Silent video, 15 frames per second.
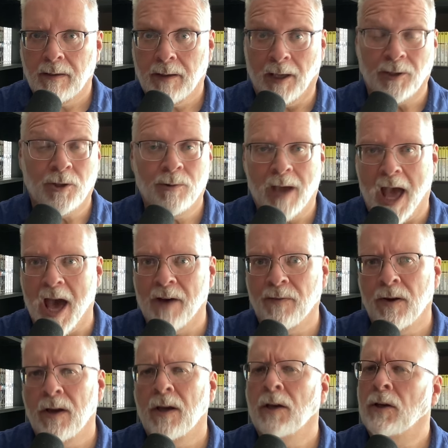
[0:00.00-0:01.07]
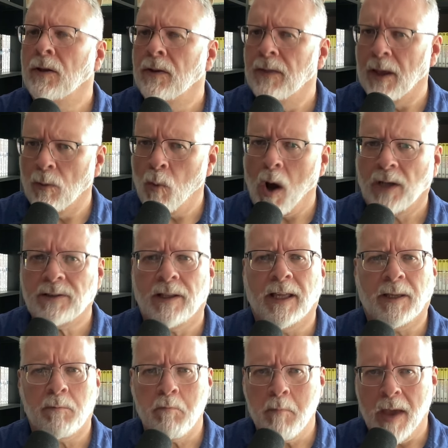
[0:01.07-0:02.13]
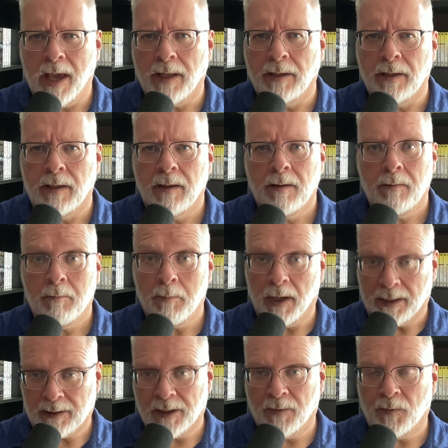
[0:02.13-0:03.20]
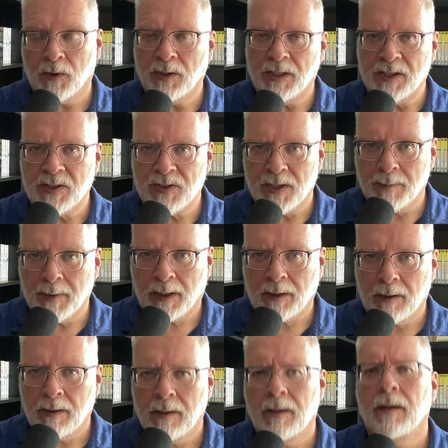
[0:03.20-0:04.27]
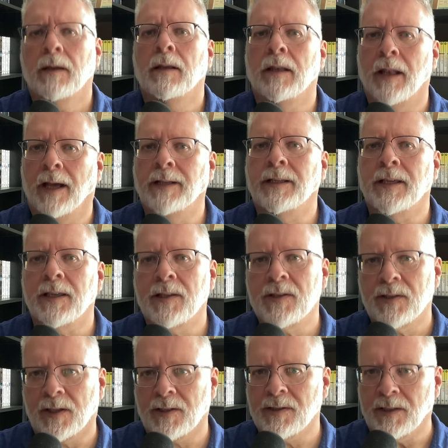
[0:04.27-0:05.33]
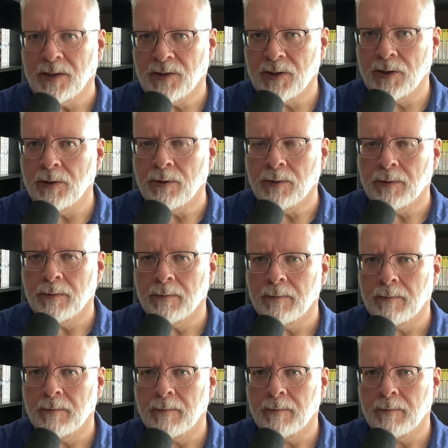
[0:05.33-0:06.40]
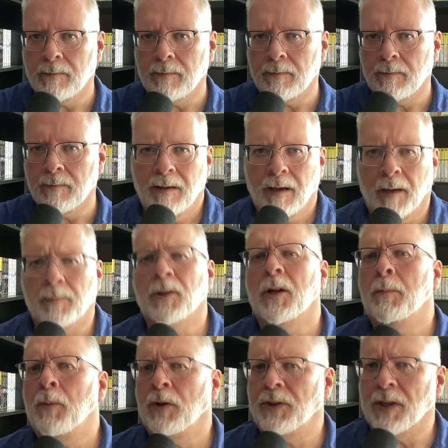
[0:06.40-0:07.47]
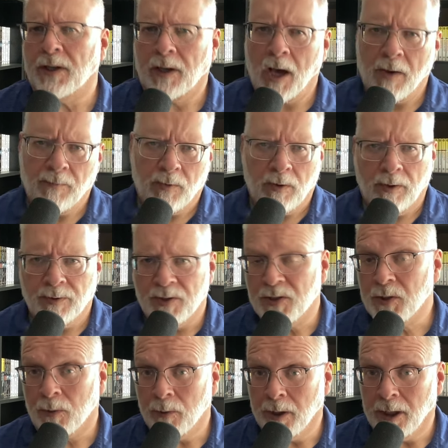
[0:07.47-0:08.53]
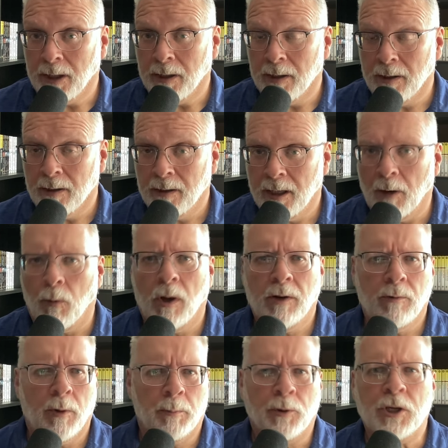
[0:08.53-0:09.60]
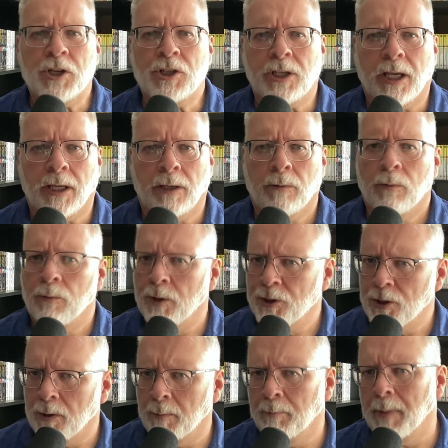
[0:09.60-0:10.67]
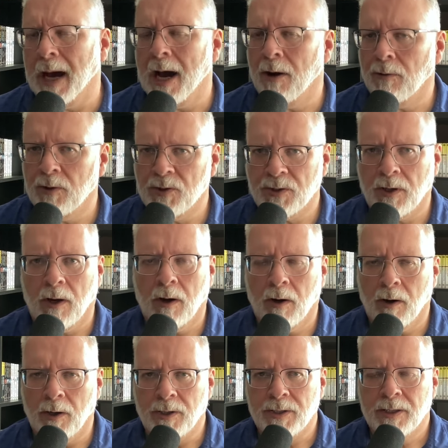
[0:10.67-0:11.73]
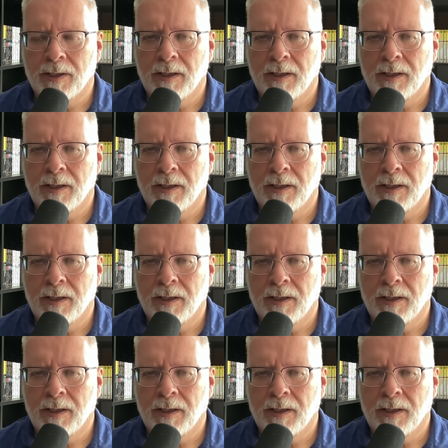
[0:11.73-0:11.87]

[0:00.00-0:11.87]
And you have They Walked Like Men by Clifford D. Simak, 1962. I'm going to put the cover on the screen, and I want to appreciate Richard Powers' art.